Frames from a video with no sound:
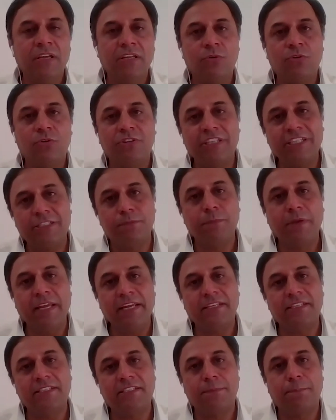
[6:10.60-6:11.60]
This
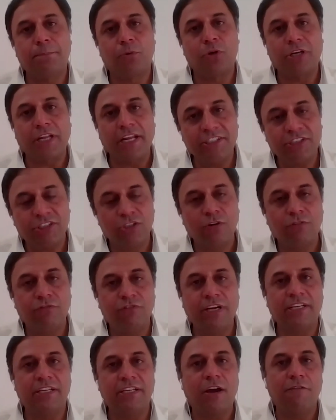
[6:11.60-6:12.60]
makes protection of
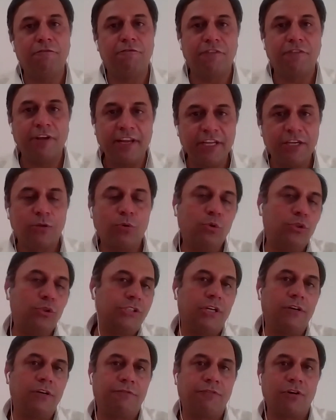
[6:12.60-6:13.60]
data very
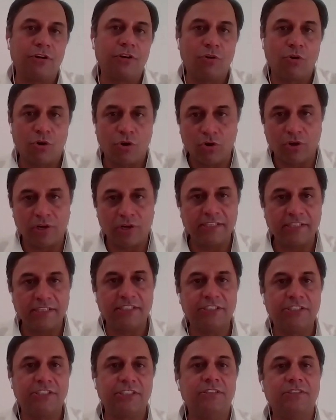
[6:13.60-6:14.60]
crucial for your
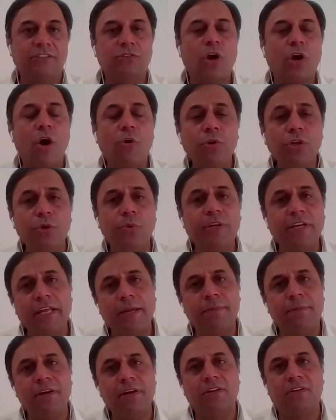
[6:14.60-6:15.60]
organization. So how do you
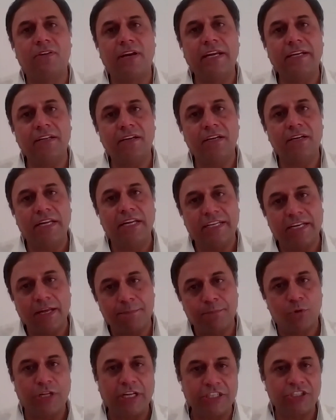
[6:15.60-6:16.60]
enable greater data
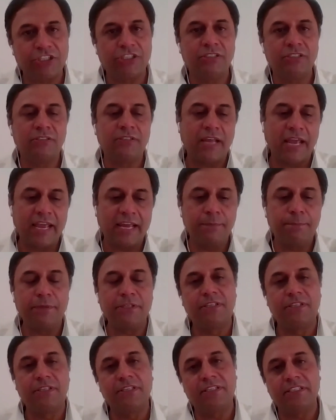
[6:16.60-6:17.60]
protection and
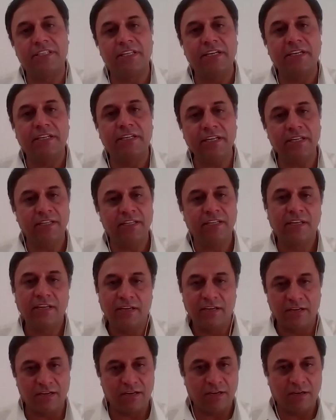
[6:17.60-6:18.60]
business agility?
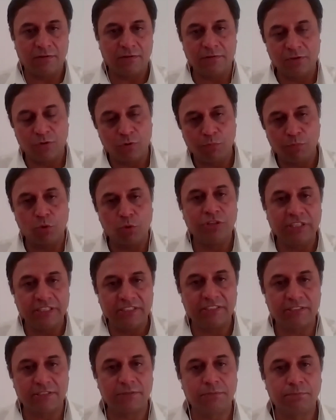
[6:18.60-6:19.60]
Both
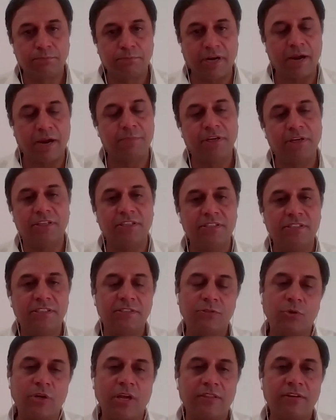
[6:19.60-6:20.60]
these parameters
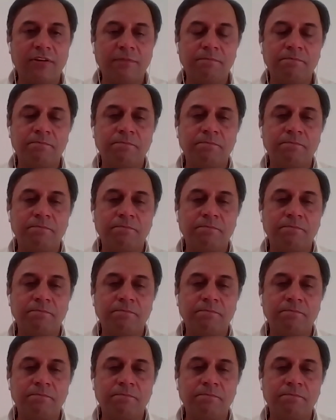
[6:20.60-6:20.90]
together?